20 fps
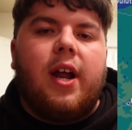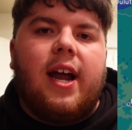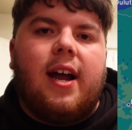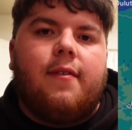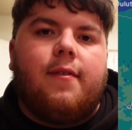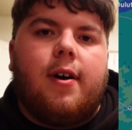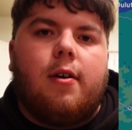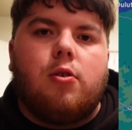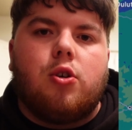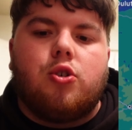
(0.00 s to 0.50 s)
a
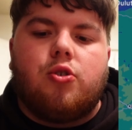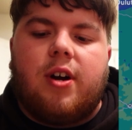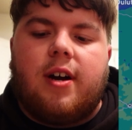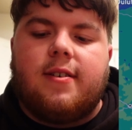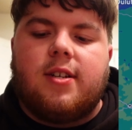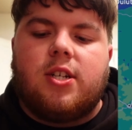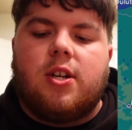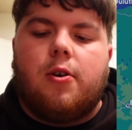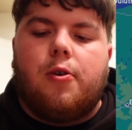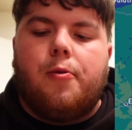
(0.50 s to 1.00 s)
half hour
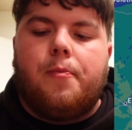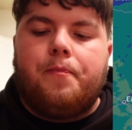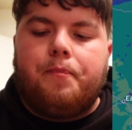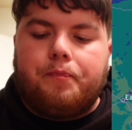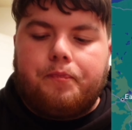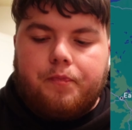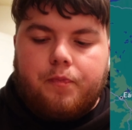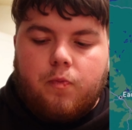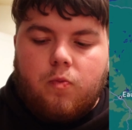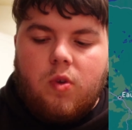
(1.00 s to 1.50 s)
drive. So
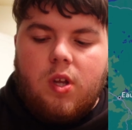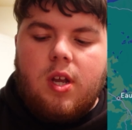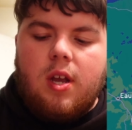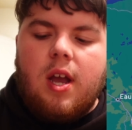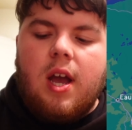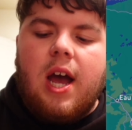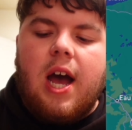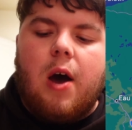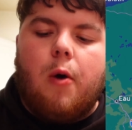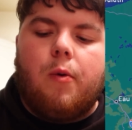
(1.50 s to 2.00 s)

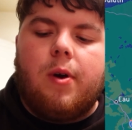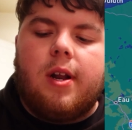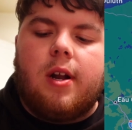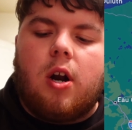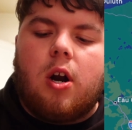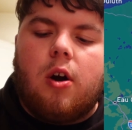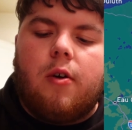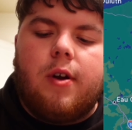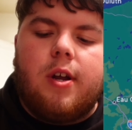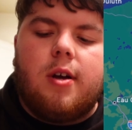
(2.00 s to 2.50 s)
I wanted to
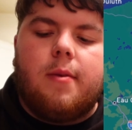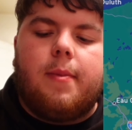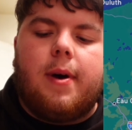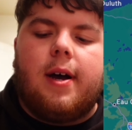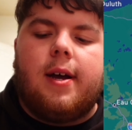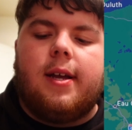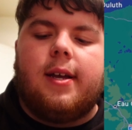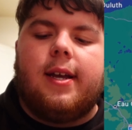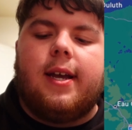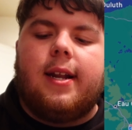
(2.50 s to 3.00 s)
hurry up
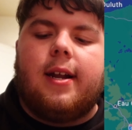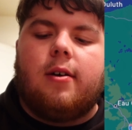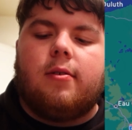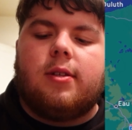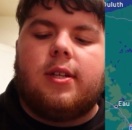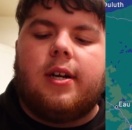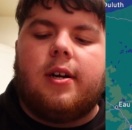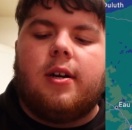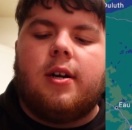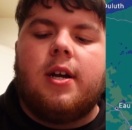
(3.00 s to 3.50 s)
and get
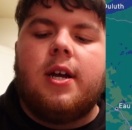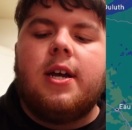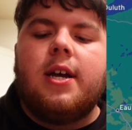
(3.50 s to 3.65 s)
out there